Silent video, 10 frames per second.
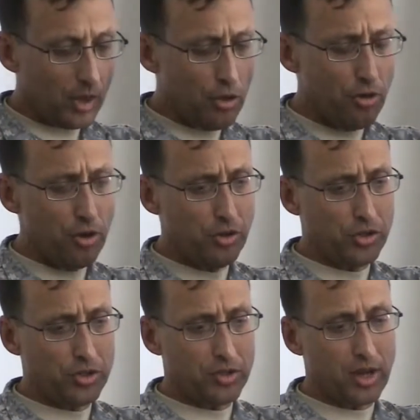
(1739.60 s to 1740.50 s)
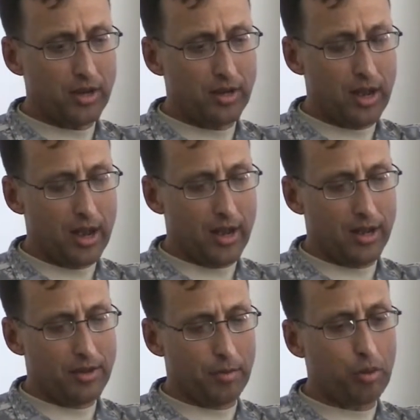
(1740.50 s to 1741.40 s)
th there's
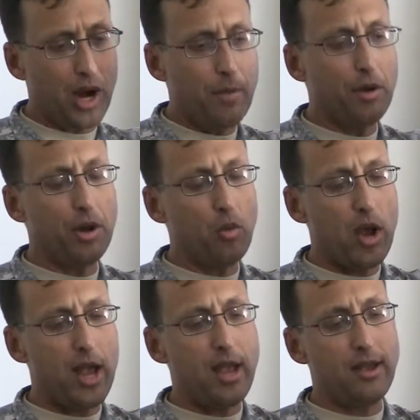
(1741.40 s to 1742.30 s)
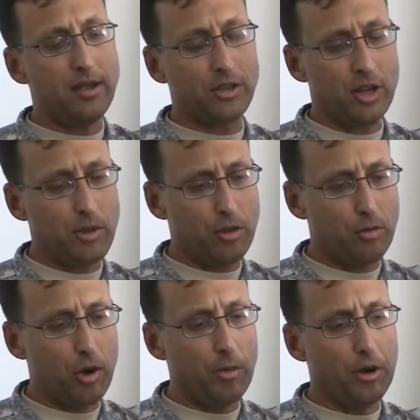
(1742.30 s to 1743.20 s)
uh, the primary way is going to be
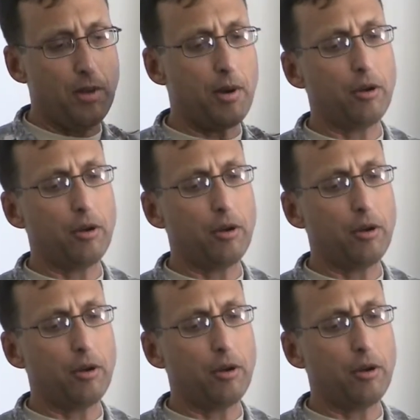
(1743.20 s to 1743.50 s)
through pulmonary